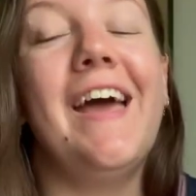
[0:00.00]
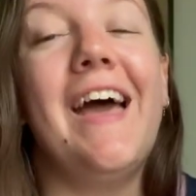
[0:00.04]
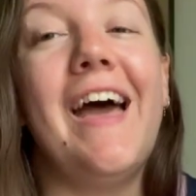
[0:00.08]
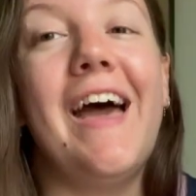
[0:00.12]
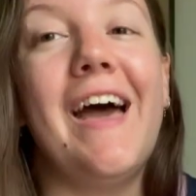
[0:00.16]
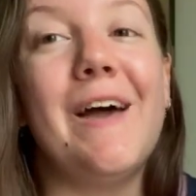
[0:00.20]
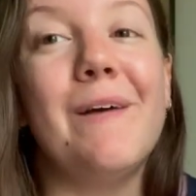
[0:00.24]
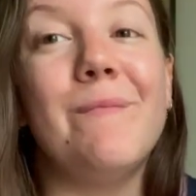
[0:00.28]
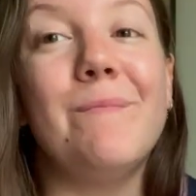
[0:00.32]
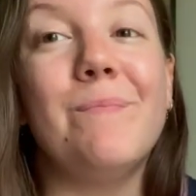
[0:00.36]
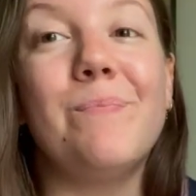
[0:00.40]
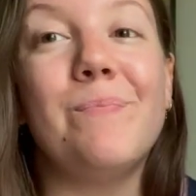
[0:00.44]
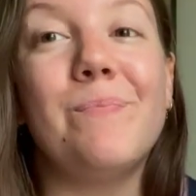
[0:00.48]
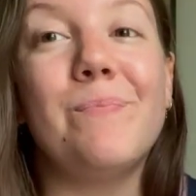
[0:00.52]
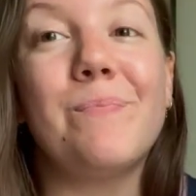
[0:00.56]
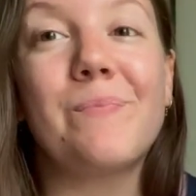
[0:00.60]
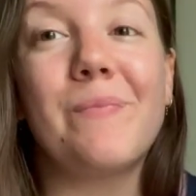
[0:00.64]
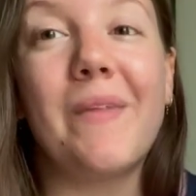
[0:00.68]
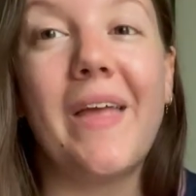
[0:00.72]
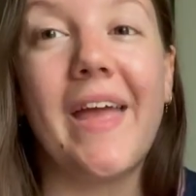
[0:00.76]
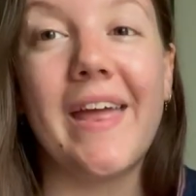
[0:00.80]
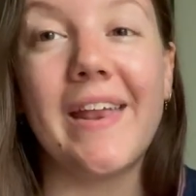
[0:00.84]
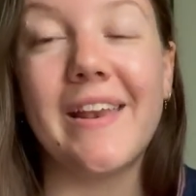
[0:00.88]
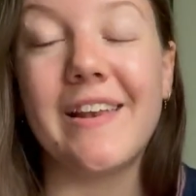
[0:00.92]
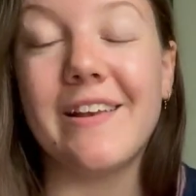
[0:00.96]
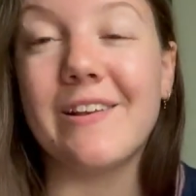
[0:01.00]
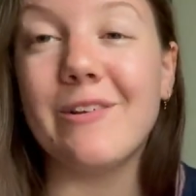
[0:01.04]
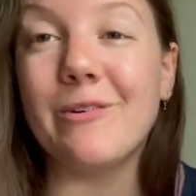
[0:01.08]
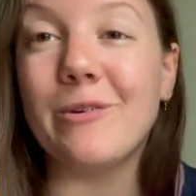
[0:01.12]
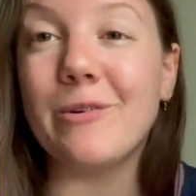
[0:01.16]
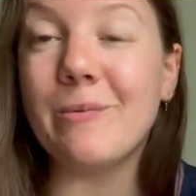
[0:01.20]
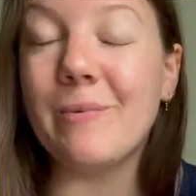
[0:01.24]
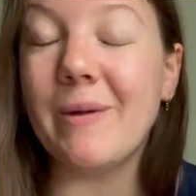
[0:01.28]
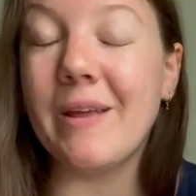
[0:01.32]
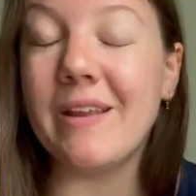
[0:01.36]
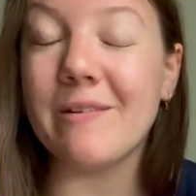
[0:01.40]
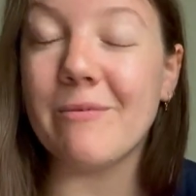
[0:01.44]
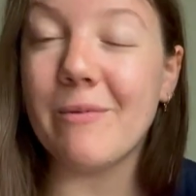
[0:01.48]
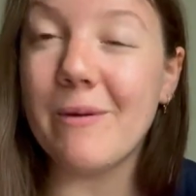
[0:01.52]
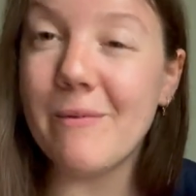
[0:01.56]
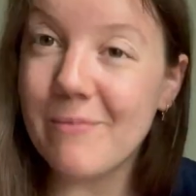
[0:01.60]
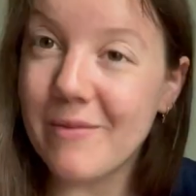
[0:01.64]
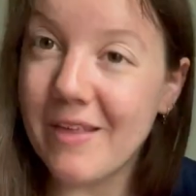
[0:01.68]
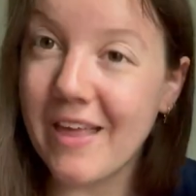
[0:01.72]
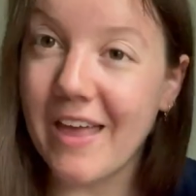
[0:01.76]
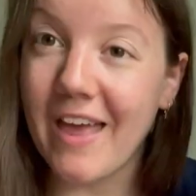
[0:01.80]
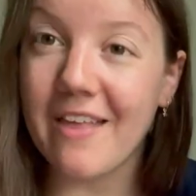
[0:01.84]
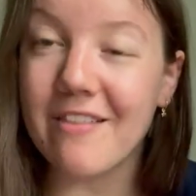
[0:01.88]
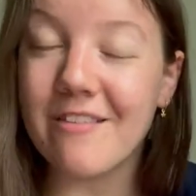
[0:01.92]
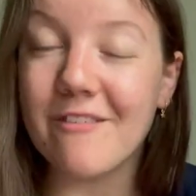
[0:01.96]
And Lord Peter
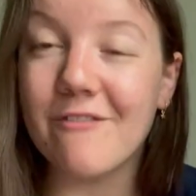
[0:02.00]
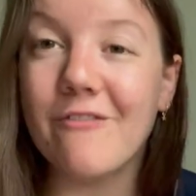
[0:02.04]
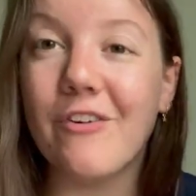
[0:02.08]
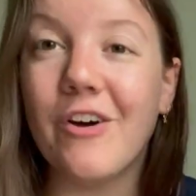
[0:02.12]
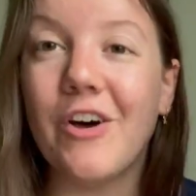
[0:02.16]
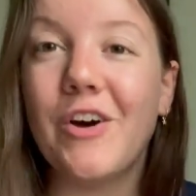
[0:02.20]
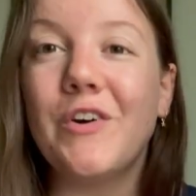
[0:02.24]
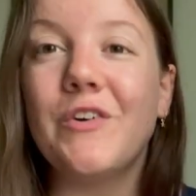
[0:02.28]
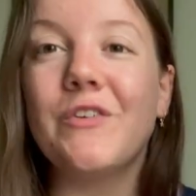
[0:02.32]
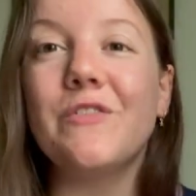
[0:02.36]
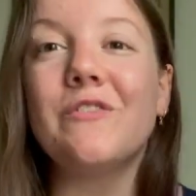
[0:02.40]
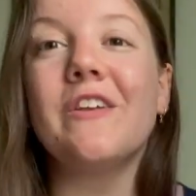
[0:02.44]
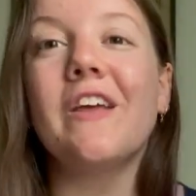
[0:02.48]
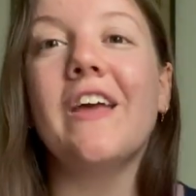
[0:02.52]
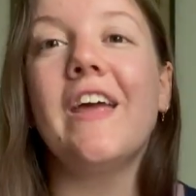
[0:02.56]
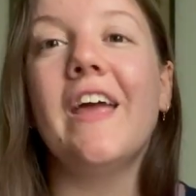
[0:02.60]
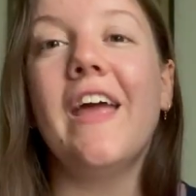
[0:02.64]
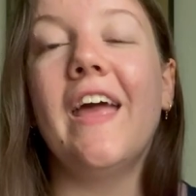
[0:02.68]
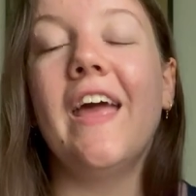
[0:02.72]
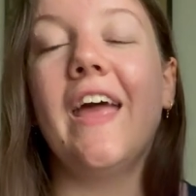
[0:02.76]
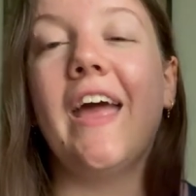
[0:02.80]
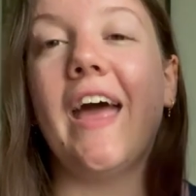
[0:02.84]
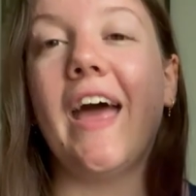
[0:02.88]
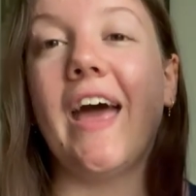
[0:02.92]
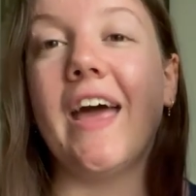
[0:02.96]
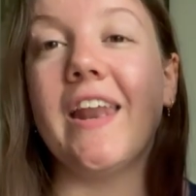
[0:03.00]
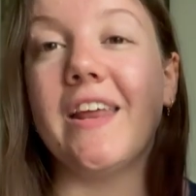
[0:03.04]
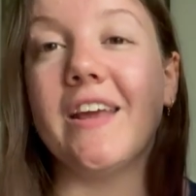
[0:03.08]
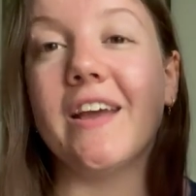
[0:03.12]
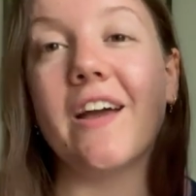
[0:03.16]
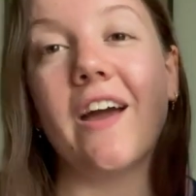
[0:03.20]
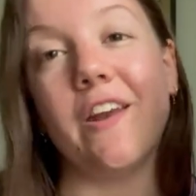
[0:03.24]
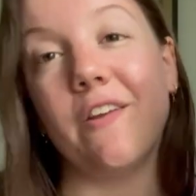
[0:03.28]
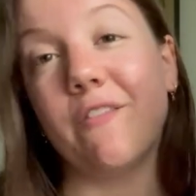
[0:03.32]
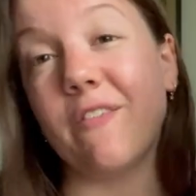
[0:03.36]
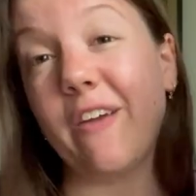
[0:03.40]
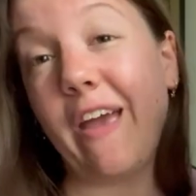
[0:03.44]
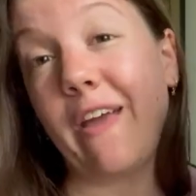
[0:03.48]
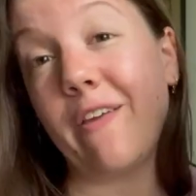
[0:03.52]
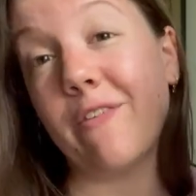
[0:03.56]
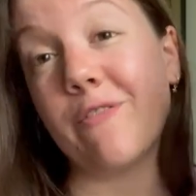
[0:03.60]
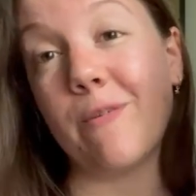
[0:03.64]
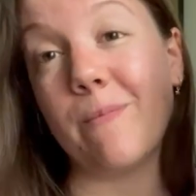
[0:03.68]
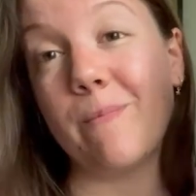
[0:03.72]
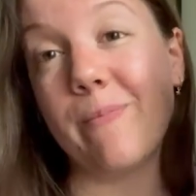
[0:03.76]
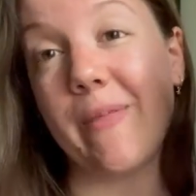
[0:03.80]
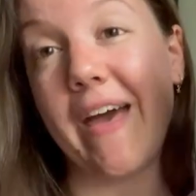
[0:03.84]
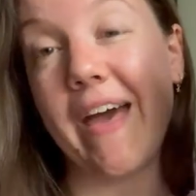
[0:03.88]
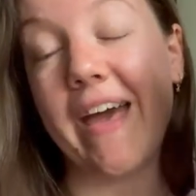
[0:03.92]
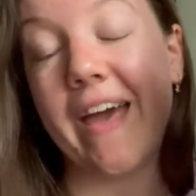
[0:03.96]
Wimsey gets involved, and it kind of goes
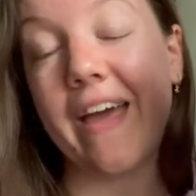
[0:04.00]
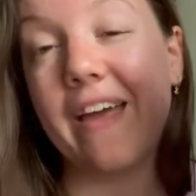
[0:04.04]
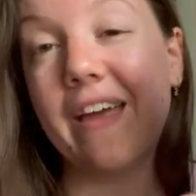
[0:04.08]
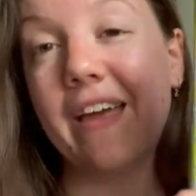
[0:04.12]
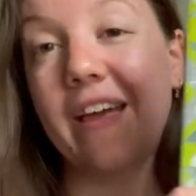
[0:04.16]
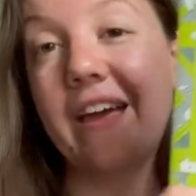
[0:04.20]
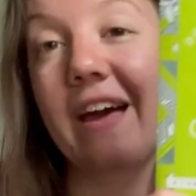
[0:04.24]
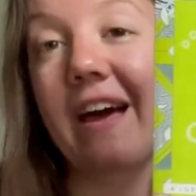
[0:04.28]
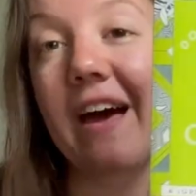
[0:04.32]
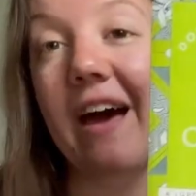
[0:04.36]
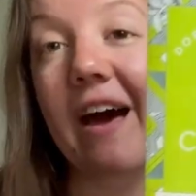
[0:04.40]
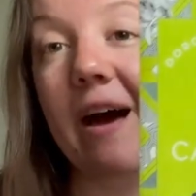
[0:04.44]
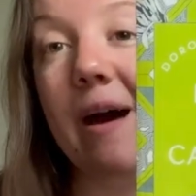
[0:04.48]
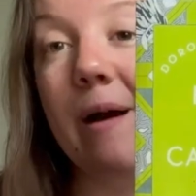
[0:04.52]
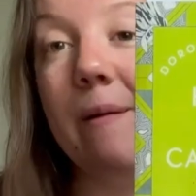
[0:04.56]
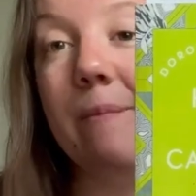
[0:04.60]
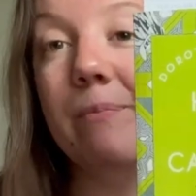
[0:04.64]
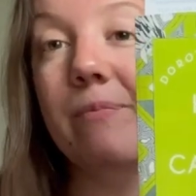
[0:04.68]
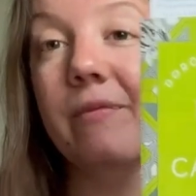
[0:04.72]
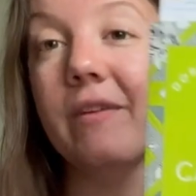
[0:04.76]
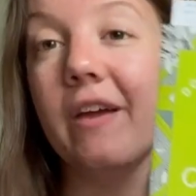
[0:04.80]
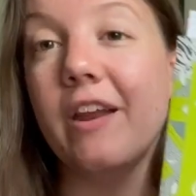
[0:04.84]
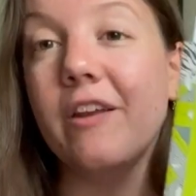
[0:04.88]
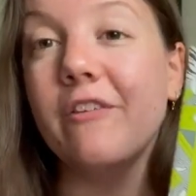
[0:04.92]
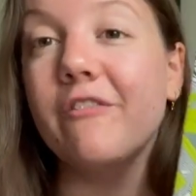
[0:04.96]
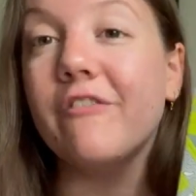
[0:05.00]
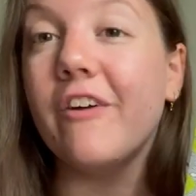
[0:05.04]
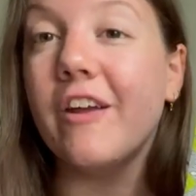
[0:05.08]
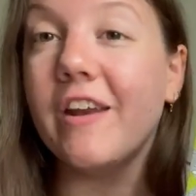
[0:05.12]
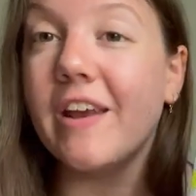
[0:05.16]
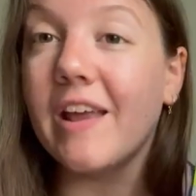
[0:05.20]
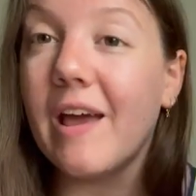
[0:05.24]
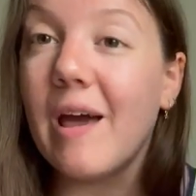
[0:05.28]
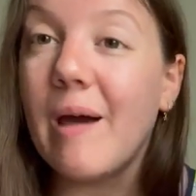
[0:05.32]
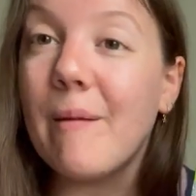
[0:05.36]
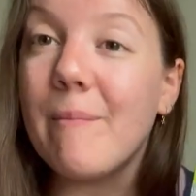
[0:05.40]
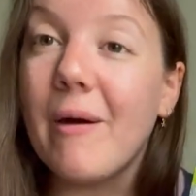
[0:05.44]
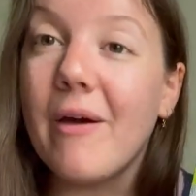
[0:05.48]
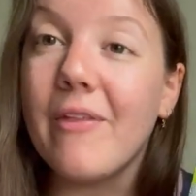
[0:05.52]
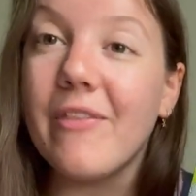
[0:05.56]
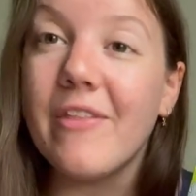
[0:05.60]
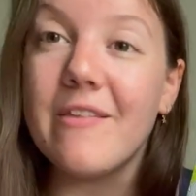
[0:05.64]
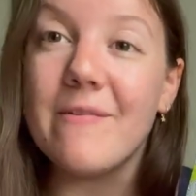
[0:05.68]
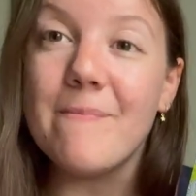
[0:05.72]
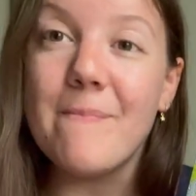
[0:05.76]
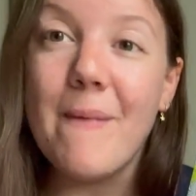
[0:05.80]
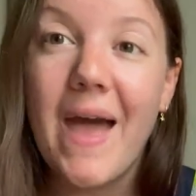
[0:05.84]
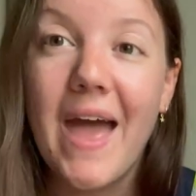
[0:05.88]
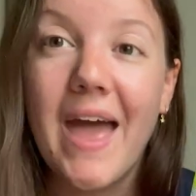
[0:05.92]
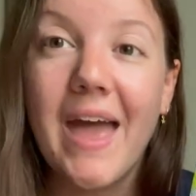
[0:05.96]
from there, kind of finding out about
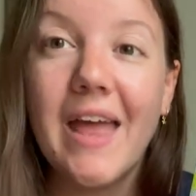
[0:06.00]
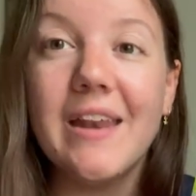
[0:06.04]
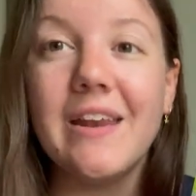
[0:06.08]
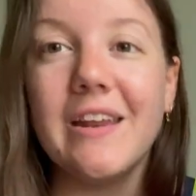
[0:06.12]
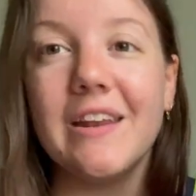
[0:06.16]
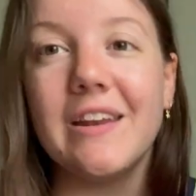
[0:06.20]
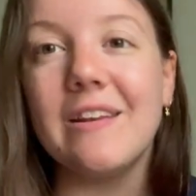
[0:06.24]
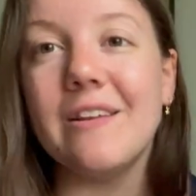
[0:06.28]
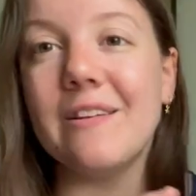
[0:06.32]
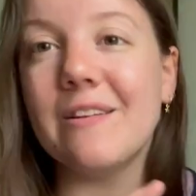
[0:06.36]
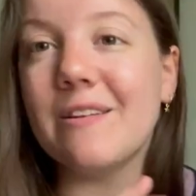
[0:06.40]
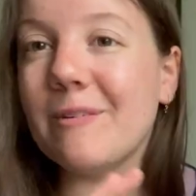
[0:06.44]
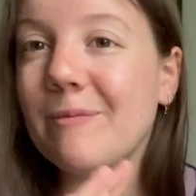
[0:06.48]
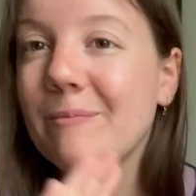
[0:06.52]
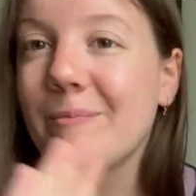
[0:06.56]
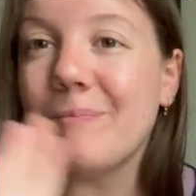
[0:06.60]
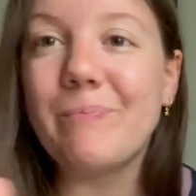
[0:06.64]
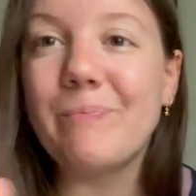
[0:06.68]
this man, and